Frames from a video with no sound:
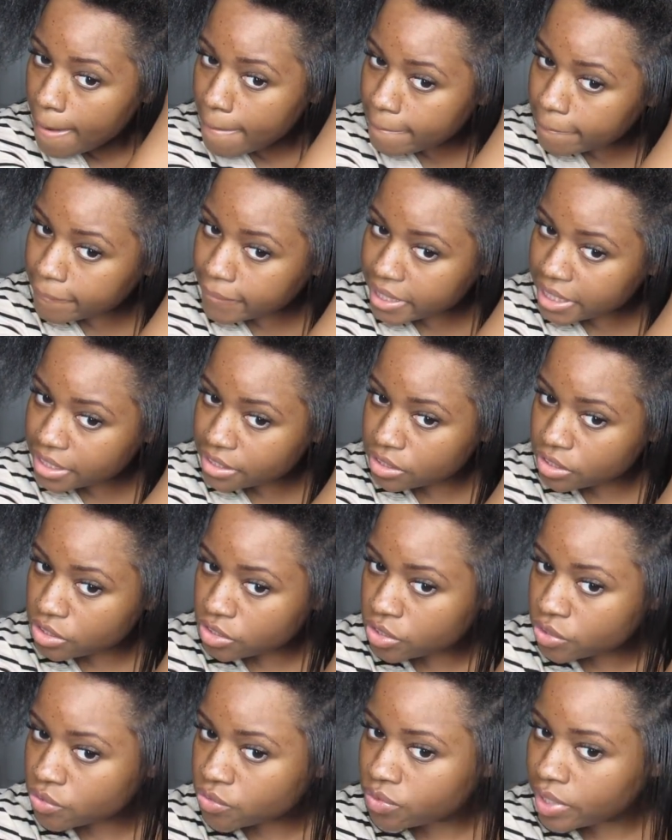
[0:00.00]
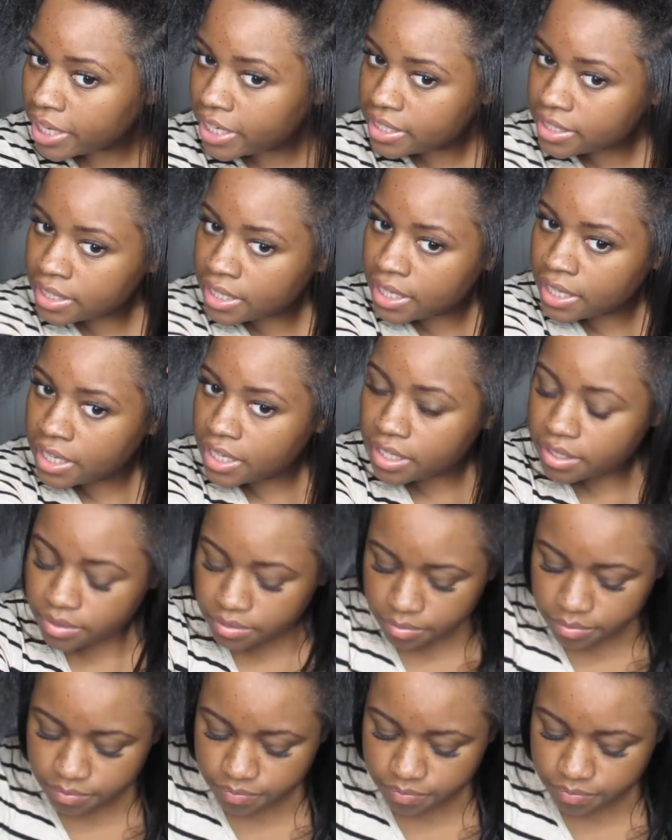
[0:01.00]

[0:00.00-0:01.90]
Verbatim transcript: me straightening.